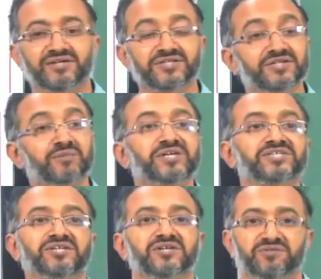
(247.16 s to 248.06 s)
disturb each
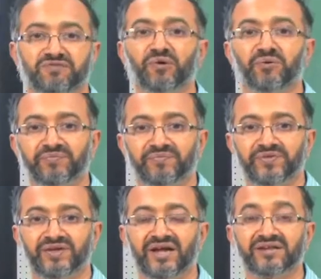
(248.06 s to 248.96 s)
other's flow,
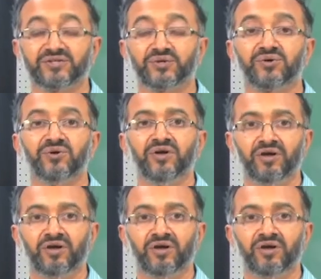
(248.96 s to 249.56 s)
and so